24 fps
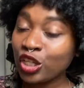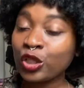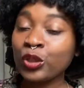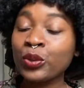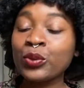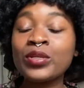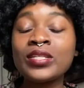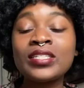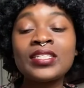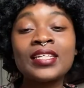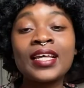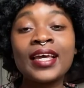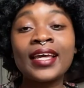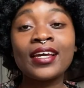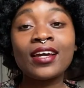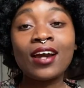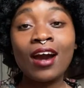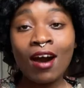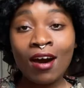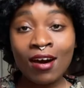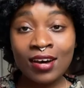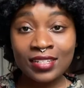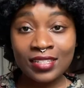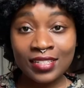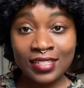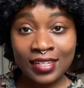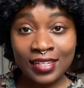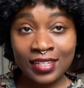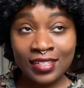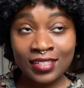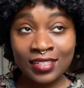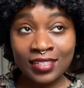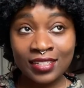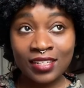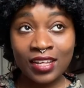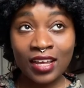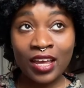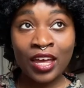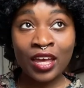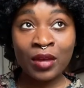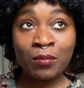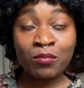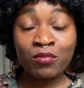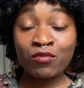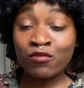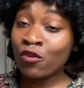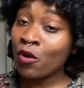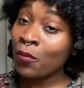who is an artist, a
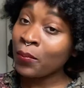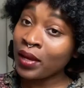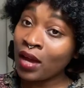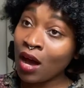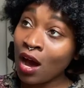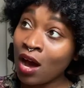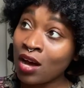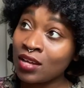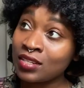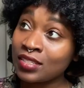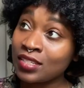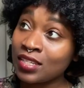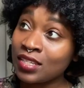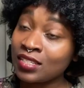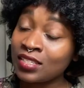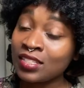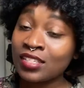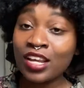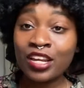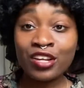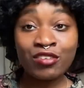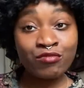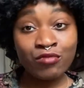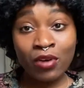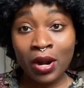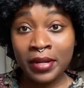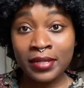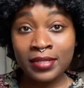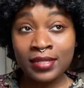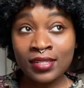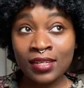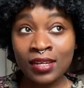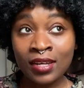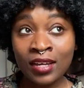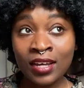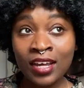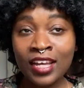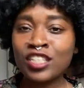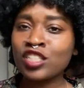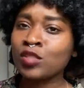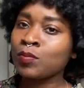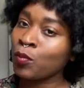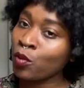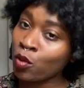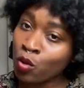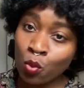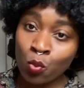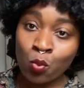performing artist, a writer, a
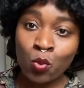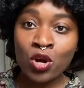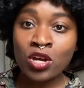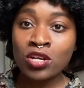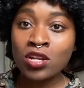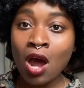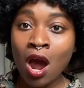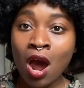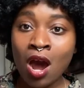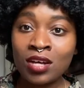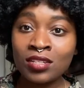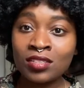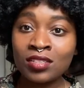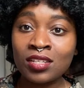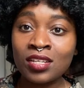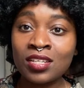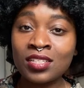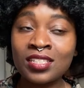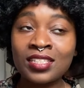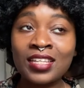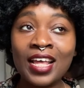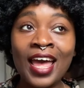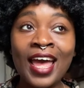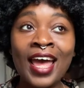spoken word artist,